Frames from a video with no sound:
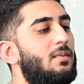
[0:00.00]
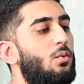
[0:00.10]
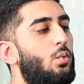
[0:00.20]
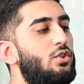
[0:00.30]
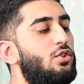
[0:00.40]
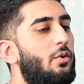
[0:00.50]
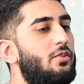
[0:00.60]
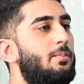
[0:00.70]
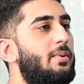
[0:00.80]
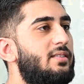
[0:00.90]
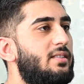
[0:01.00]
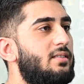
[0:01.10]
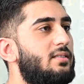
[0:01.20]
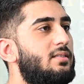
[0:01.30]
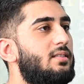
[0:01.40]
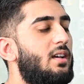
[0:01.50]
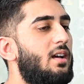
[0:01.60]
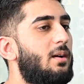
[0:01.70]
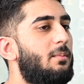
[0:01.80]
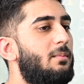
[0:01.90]
when you go into business,
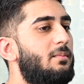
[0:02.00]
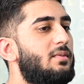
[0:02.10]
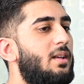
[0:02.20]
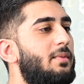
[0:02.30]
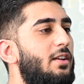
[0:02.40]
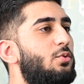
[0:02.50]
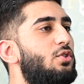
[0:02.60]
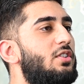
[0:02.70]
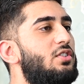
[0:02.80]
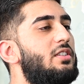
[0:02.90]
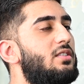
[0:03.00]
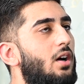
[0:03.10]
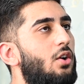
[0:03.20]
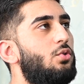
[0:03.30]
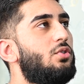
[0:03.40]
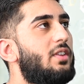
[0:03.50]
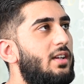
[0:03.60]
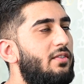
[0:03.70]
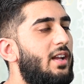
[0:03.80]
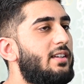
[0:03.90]
sometimes when you initially start or you
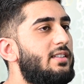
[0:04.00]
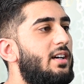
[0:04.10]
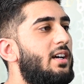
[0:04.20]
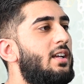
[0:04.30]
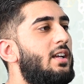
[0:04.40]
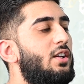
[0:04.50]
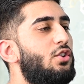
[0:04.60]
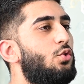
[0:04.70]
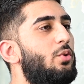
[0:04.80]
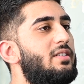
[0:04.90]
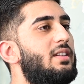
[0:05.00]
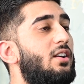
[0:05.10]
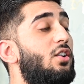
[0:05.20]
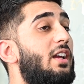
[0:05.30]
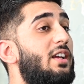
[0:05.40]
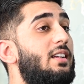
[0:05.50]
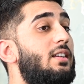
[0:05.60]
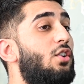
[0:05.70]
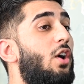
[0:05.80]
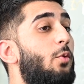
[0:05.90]
think of an idea, you always think, okay,
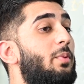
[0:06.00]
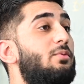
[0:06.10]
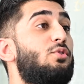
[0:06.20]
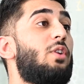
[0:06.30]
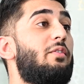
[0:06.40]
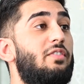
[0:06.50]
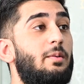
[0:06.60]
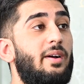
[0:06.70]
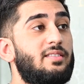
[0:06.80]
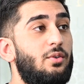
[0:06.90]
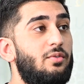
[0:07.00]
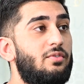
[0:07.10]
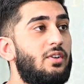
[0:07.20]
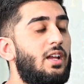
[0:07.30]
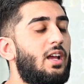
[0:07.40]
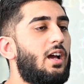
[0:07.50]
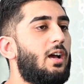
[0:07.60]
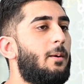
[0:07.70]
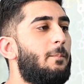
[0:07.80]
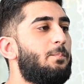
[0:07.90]
you know, I'll be able to do everything myself.
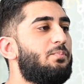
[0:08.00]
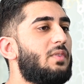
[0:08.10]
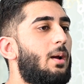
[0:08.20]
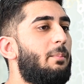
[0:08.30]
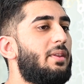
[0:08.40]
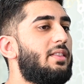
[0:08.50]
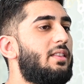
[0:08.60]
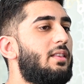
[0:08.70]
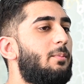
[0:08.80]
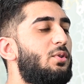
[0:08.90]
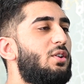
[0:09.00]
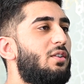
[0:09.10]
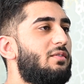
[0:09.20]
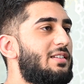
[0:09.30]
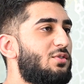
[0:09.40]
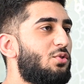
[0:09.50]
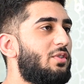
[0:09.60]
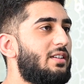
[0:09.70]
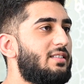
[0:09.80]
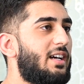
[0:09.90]
But the beauty of this
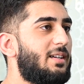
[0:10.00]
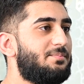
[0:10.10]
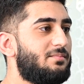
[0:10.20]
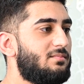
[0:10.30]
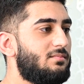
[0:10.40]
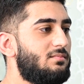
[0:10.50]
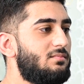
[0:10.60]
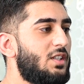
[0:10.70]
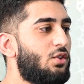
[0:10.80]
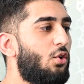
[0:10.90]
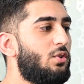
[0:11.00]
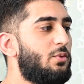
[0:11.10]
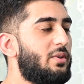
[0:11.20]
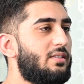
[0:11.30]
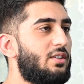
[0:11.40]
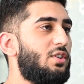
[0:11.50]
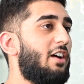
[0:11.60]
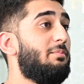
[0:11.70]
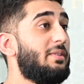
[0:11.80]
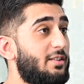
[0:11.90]
story is that not only did you
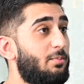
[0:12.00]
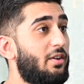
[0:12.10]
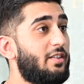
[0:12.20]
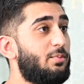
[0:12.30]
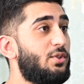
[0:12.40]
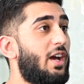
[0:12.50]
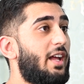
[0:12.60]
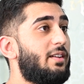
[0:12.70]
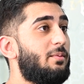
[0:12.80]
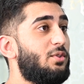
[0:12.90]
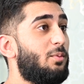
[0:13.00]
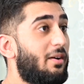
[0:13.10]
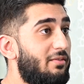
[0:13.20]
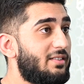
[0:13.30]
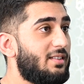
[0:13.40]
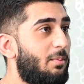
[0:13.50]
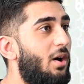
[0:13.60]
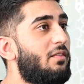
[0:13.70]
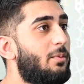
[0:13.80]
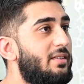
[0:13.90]
have business partners, but you had your brothers a
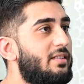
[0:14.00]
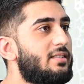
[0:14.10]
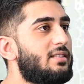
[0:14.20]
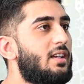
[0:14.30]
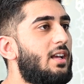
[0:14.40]
part of the business,